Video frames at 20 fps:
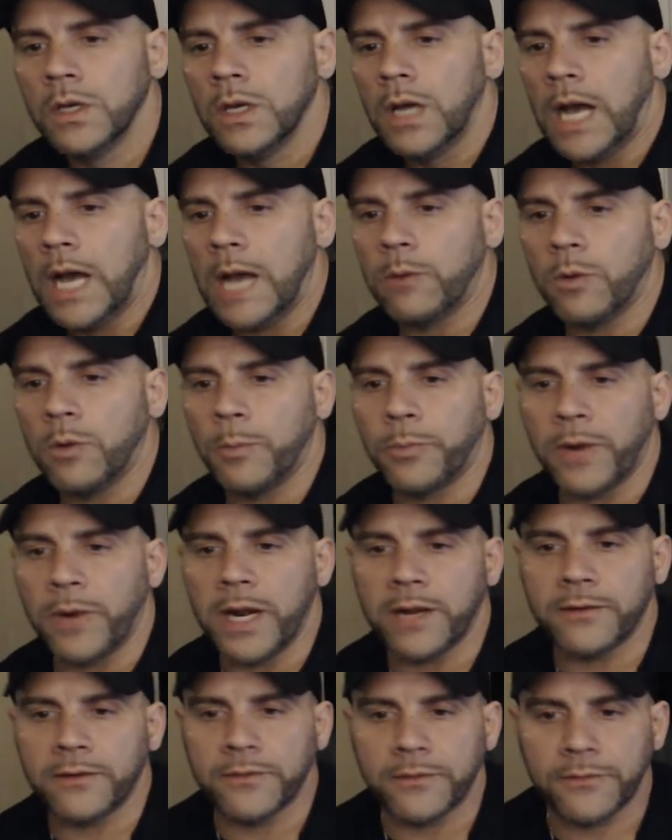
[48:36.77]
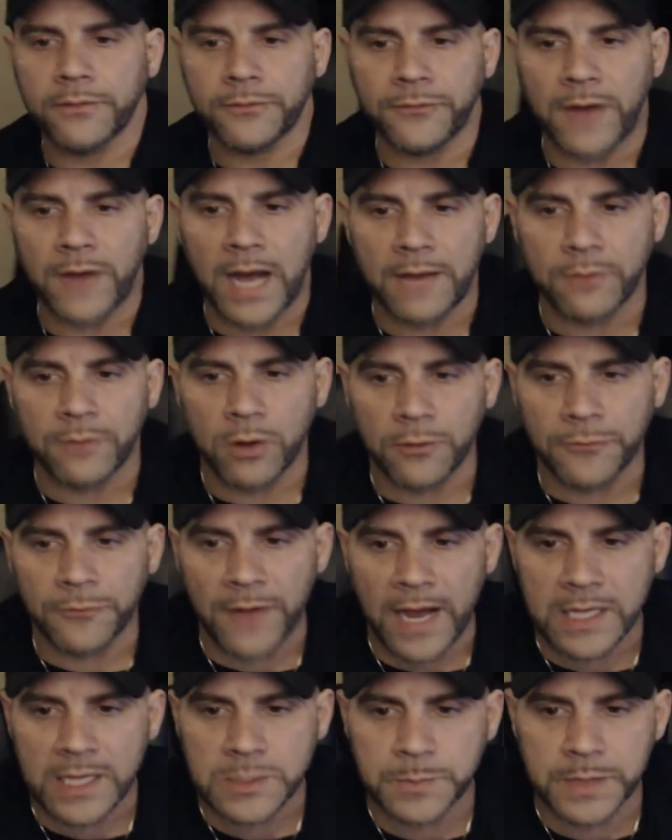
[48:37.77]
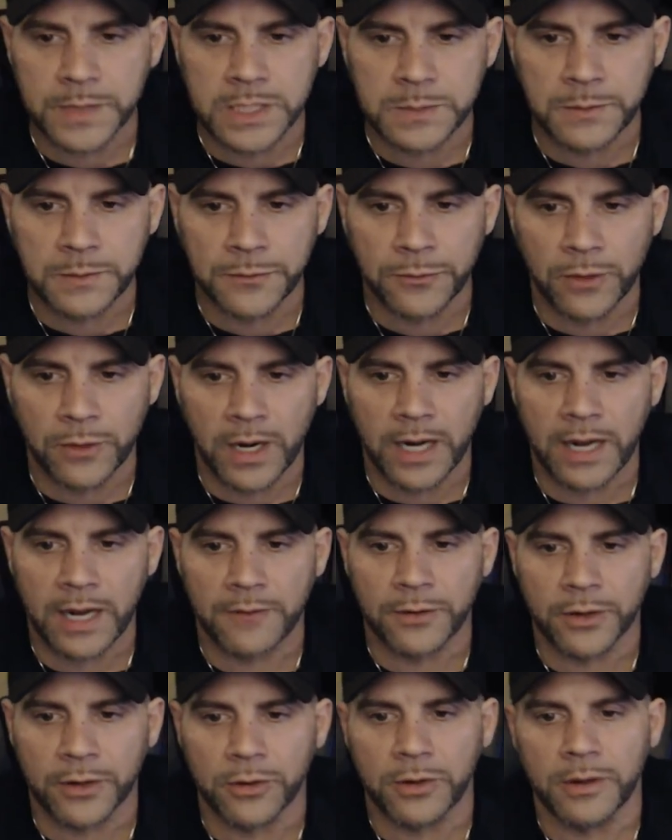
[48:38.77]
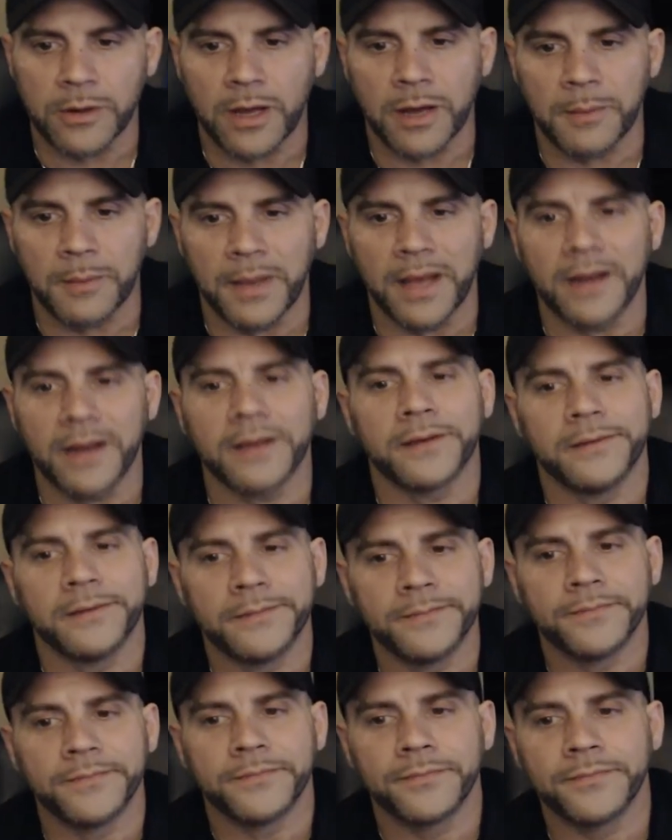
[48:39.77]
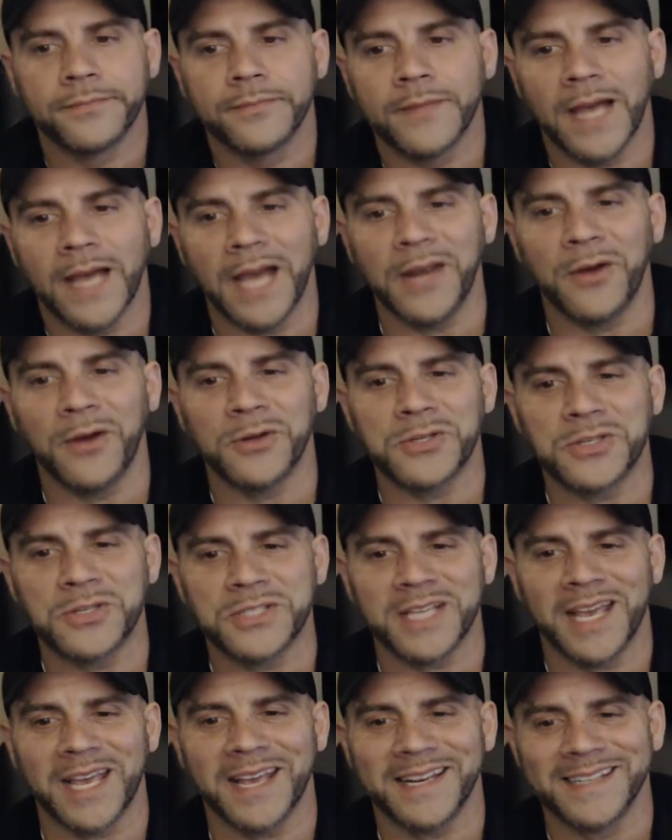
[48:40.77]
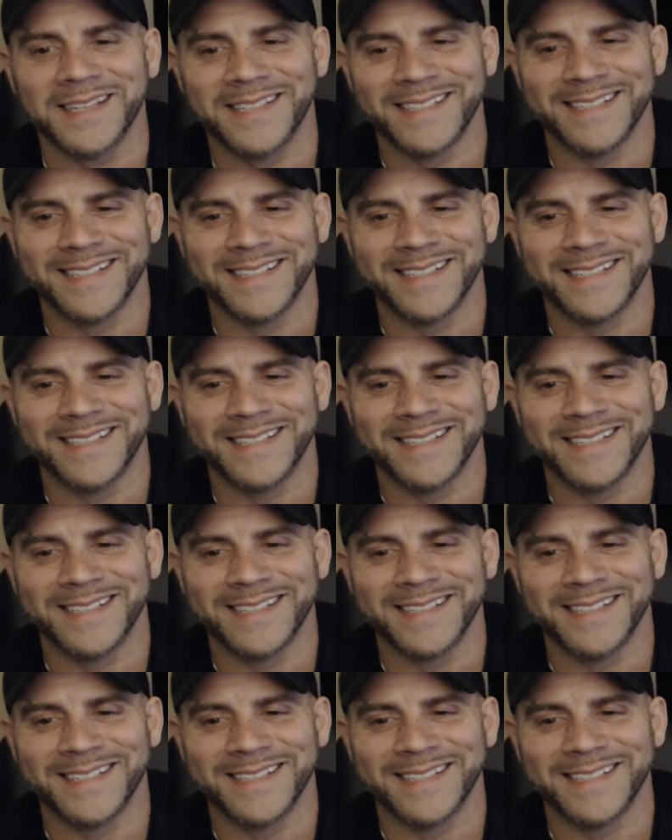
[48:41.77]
I will break 505 speeds before I ever go to automatic. I know what you're saying.